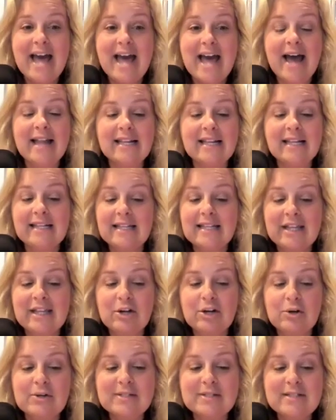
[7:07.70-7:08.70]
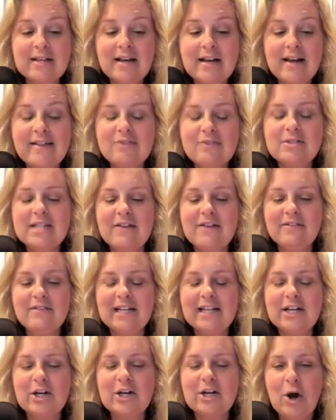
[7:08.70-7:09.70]
that there's, there's
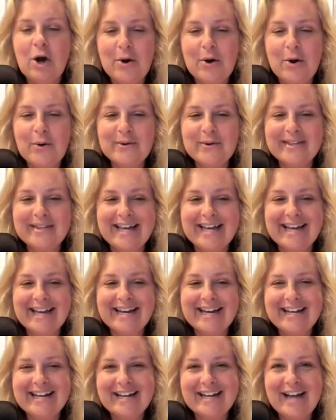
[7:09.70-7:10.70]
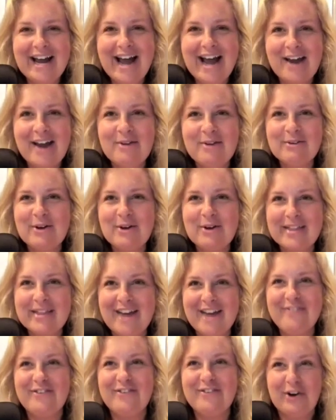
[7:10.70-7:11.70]
definitely a code that I don't know that I've